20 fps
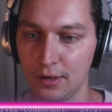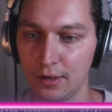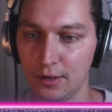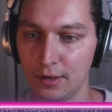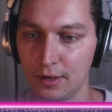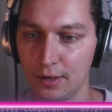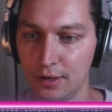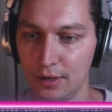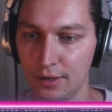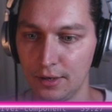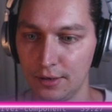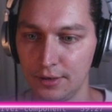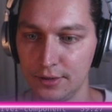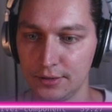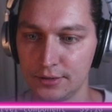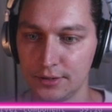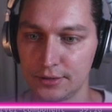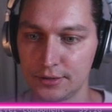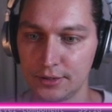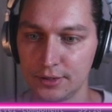
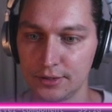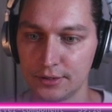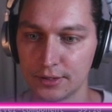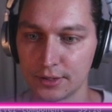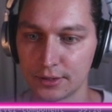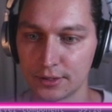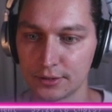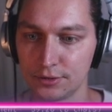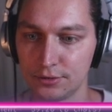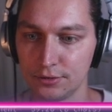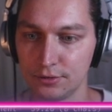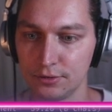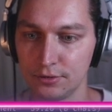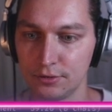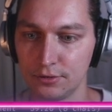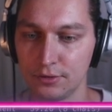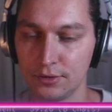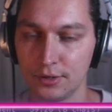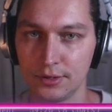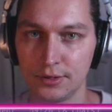This is syntax
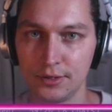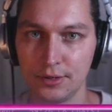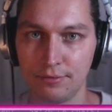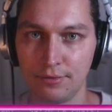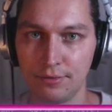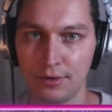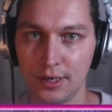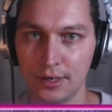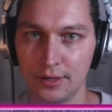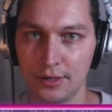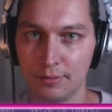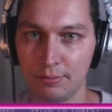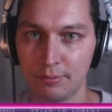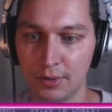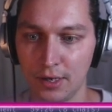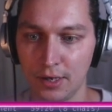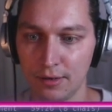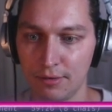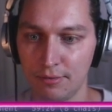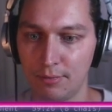to define the
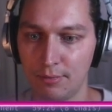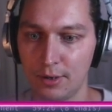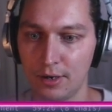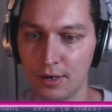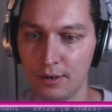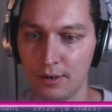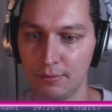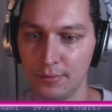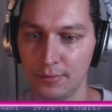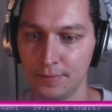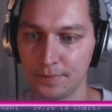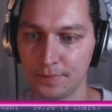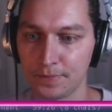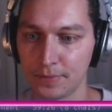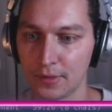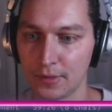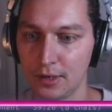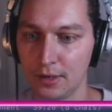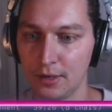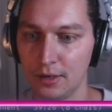path param,
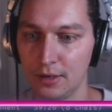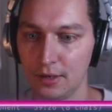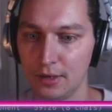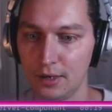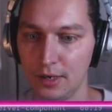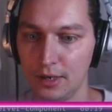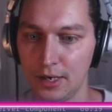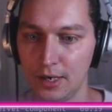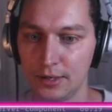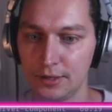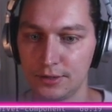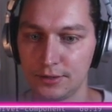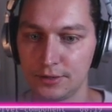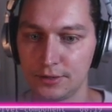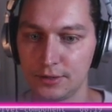And